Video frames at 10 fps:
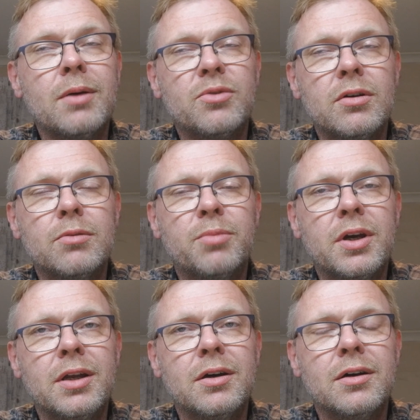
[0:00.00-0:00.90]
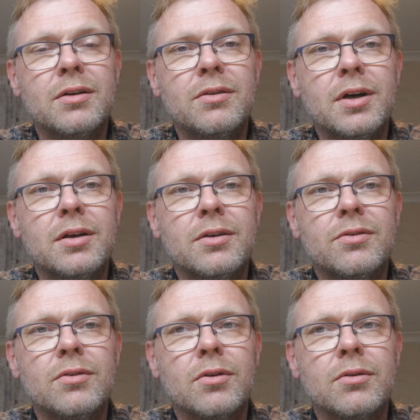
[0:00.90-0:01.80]
Absolute Beginner, and that
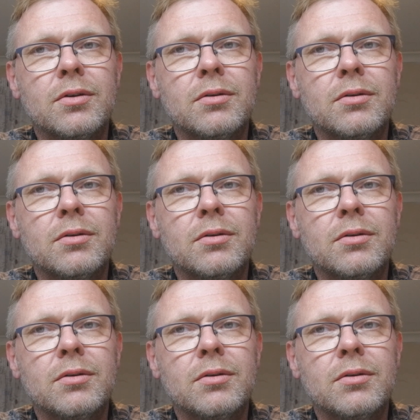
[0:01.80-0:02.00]
is not